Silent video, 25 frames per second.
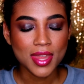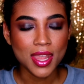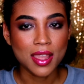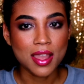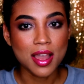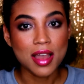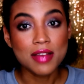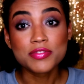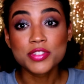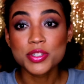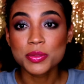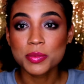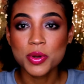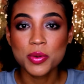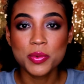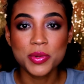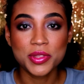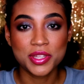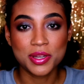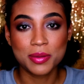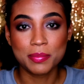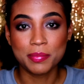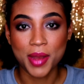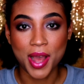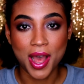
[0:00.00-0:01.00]
comfortable
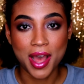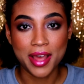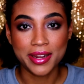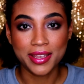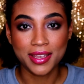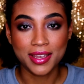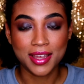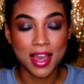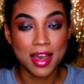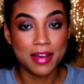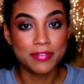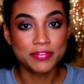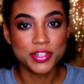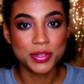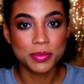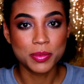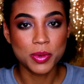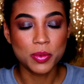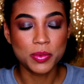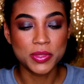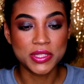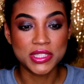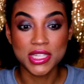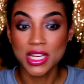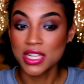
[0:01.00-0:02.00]
with your body,
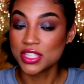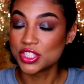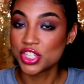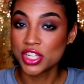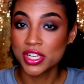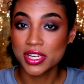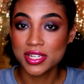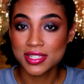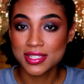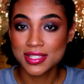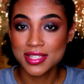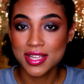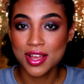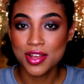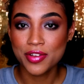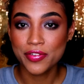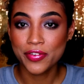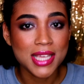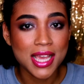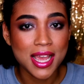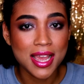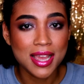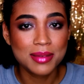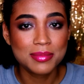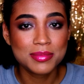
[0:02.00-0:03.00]
comfortable with touching yourself.
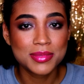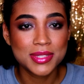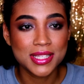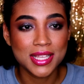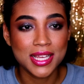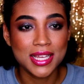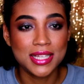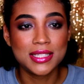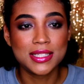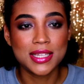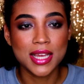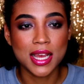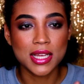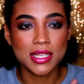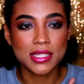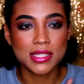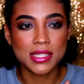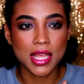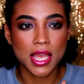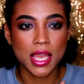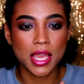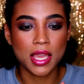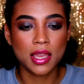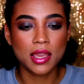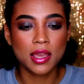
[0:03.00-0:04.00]
Sometimes it does
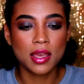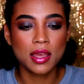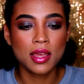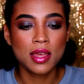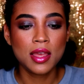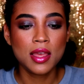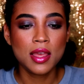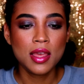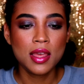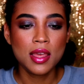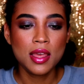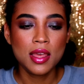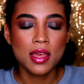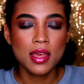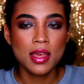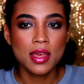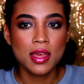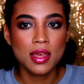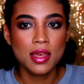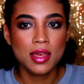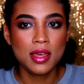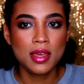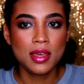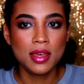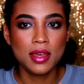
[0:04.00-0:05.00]
like
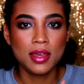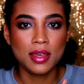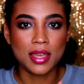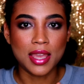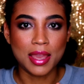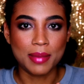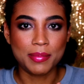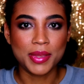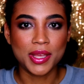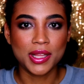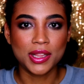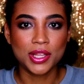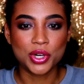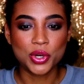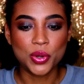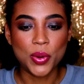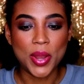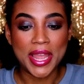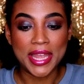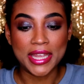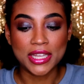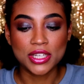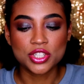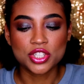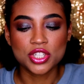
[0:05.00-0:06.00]
get me a little
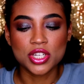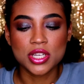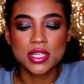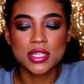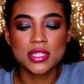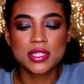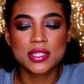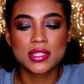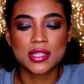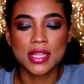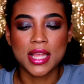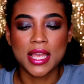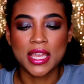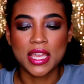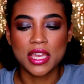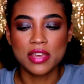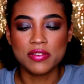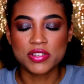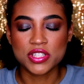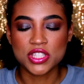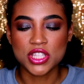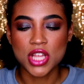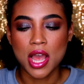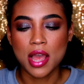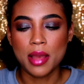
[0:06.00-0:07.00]
anxious, like if
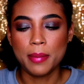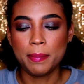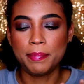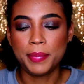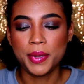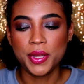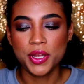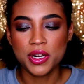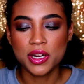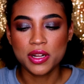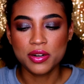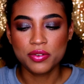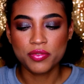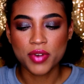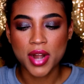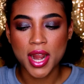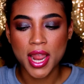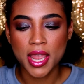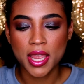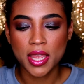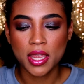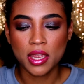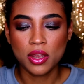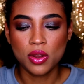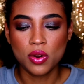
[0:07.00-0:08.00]
it's not put in
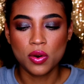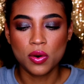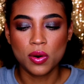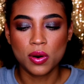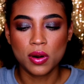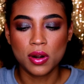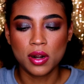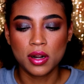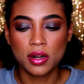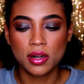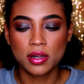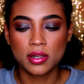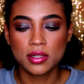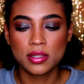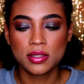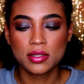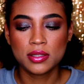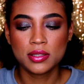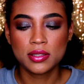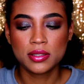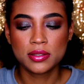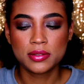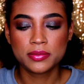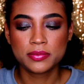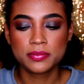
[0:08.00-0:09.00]
right or
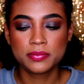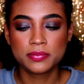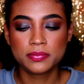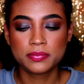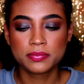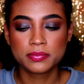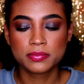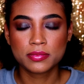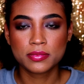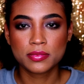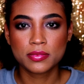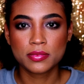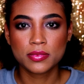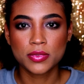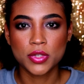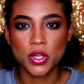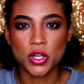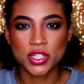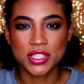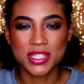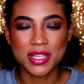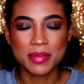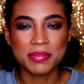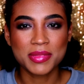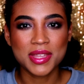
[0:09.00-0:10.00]

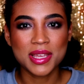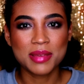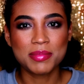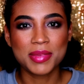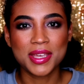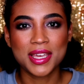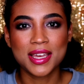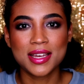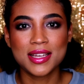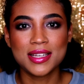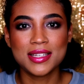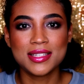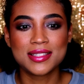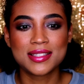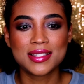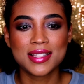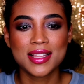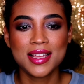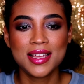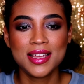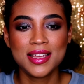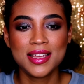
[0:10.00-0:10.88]
something, because